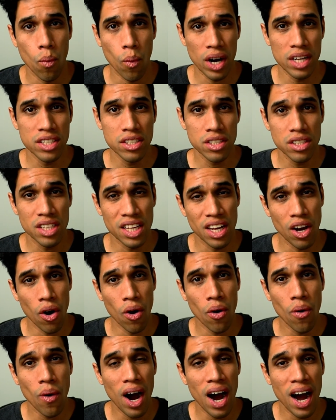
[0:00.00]
Once the
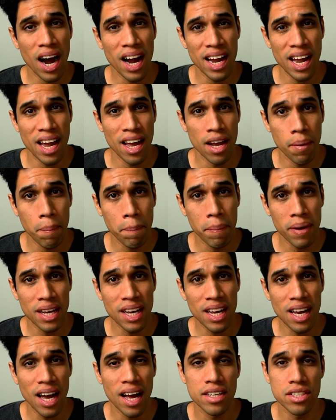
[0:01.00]

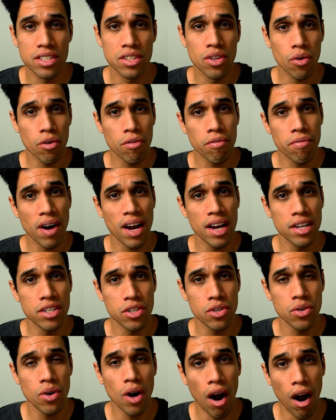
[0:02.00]
OINP has
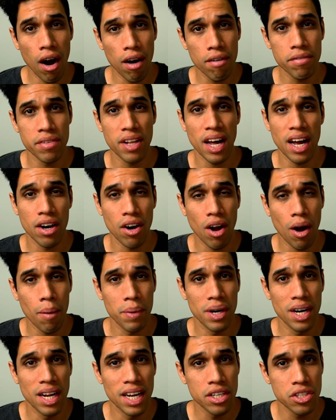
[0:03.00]
notified you of that
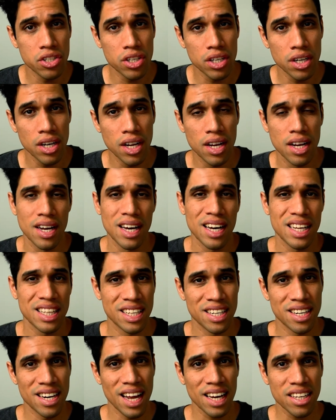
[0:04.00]
nomination,
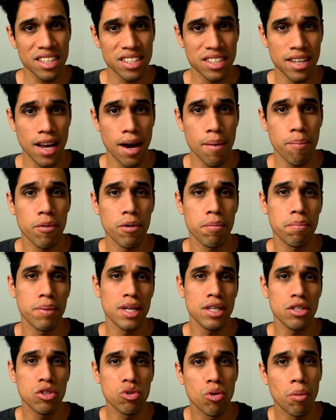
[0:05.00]
the next step would
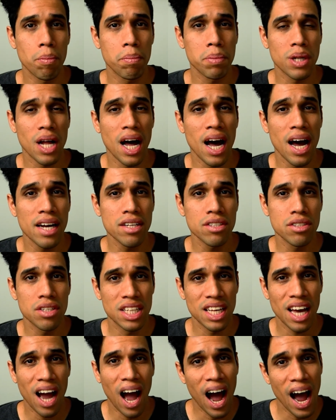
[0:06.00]
be to apply to
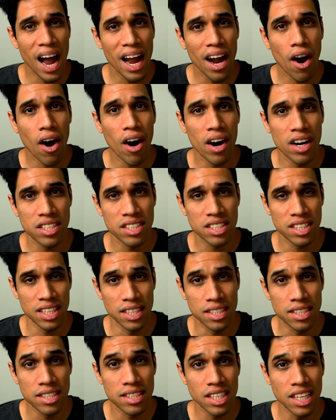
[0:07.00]
the
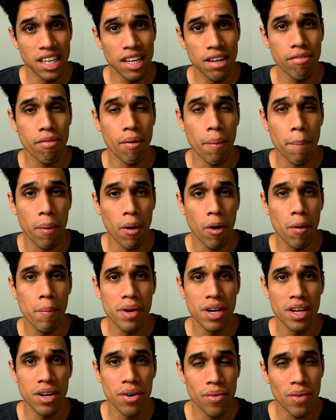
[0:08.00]
IRCC for
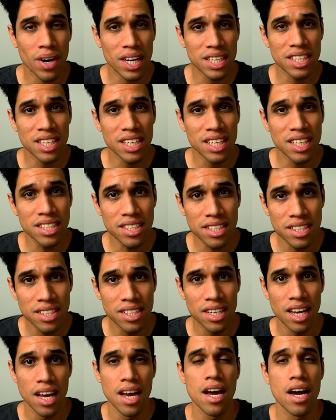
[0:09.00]
permanent
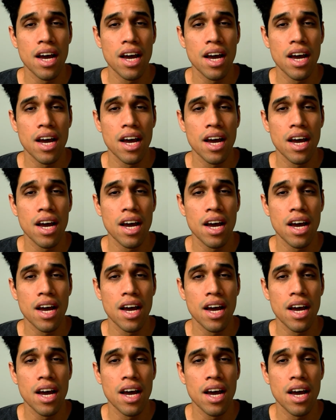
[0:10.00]
residence